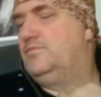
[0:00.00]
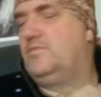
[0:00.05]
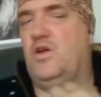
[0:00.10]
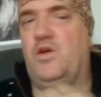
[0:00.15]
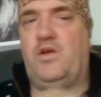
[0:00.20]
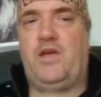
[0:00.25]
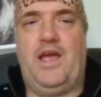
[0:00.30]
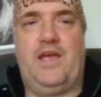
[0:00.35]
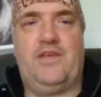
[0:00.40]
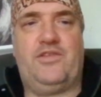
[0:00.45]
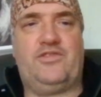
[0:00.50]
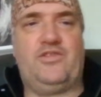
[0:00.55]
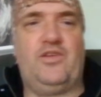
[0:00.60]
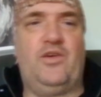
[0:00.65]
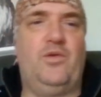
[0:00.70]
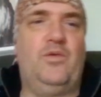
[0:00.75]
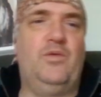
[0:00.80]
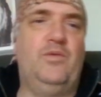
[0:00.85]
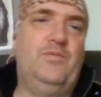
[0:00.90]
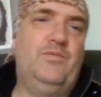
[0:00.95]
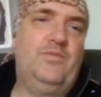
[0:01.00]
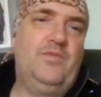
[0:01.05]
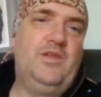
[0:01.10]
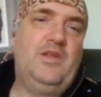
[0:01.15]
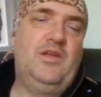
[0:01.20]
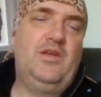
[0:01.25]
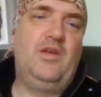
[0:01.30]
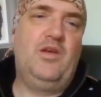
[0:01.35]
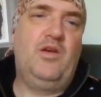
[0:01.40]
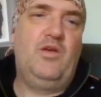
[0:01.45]
Okay, so
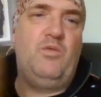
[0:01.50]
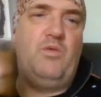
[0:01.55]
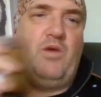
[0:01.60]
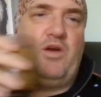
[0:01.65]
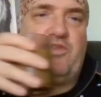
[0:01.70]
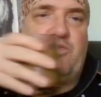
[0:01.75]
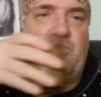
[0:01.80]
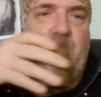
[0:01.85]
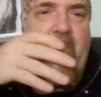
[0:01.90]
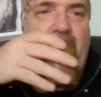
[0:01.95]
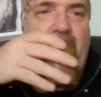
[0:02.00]
what do I